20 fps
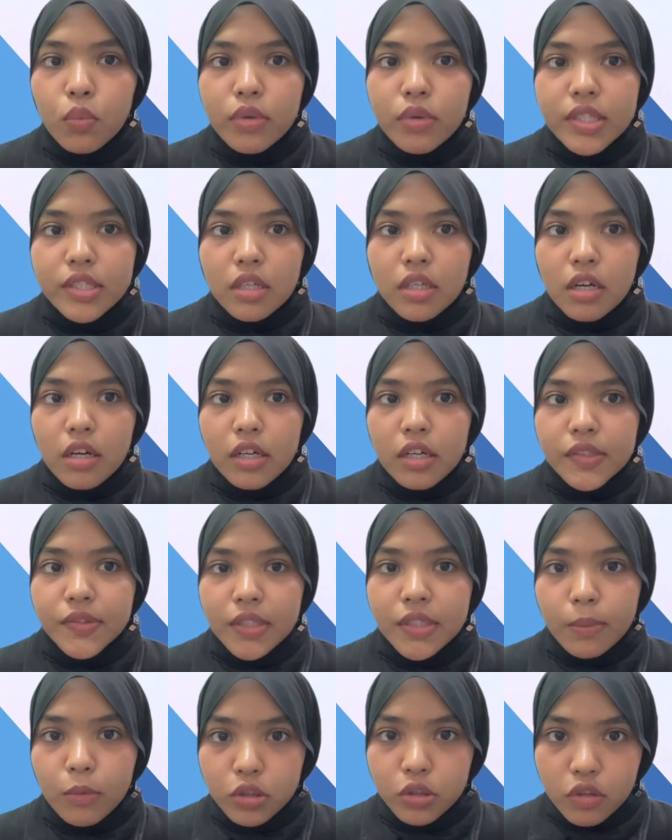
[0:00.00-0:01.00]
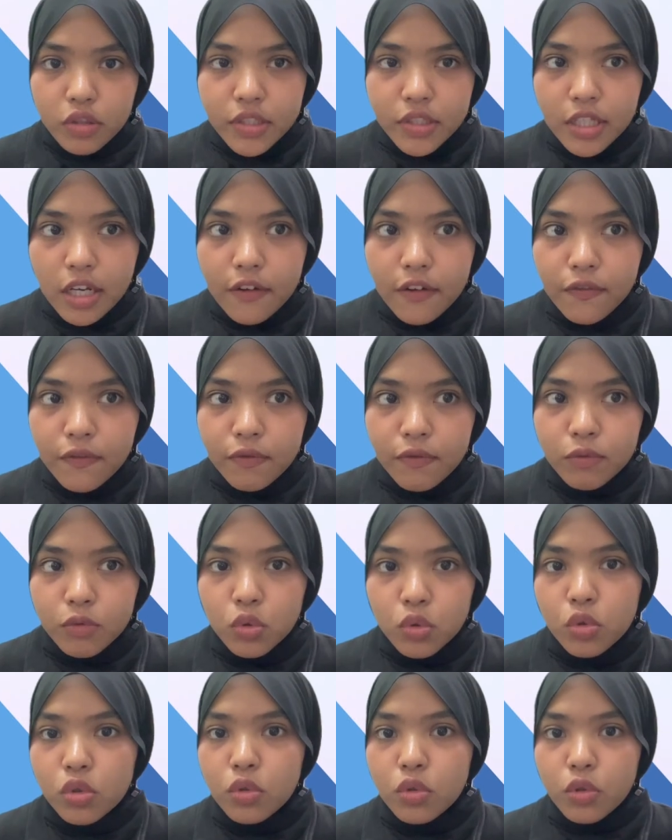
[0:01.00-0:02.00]
which causes the motor shaft
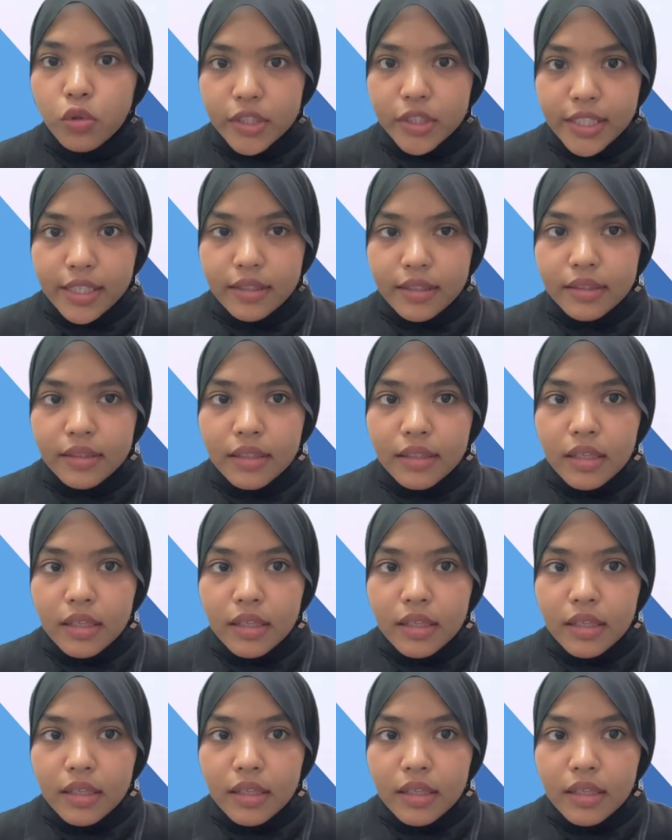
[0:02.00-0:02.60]
to rotate.